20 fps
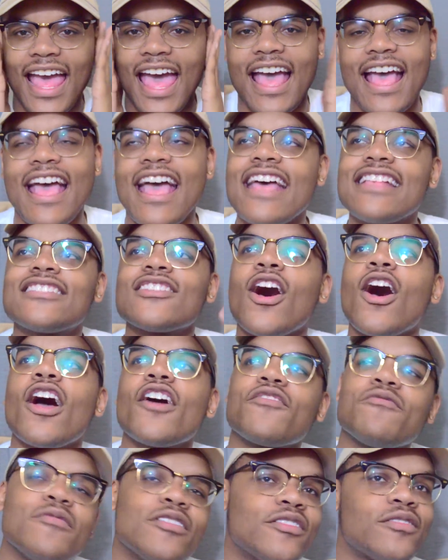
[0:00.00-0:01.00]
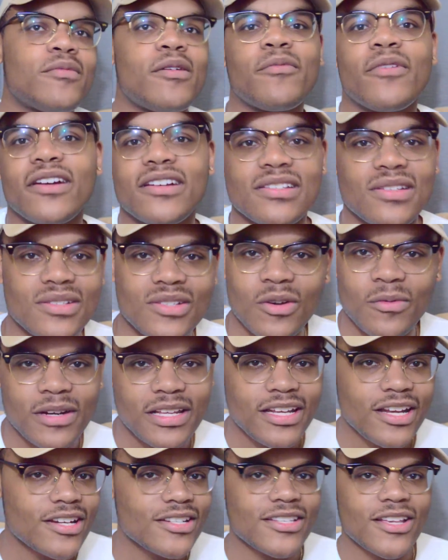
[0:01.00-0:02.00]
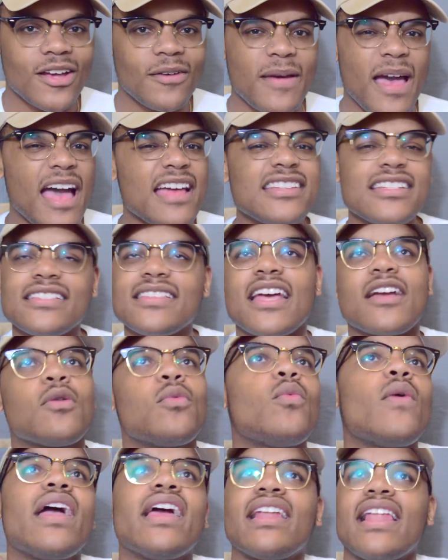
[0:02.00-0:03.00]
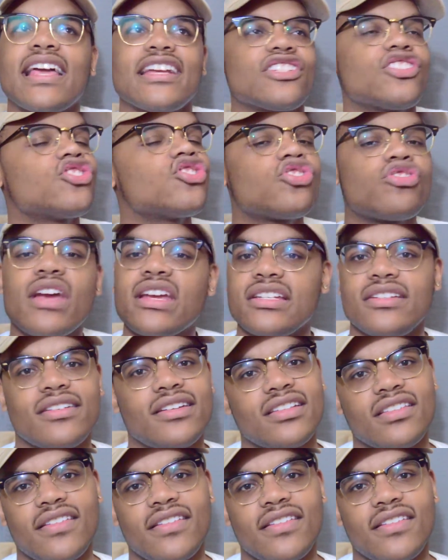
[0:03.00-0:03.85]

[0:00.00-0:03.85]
it's hard for me to remember it because it's so many years ago, but I just like went like straight to his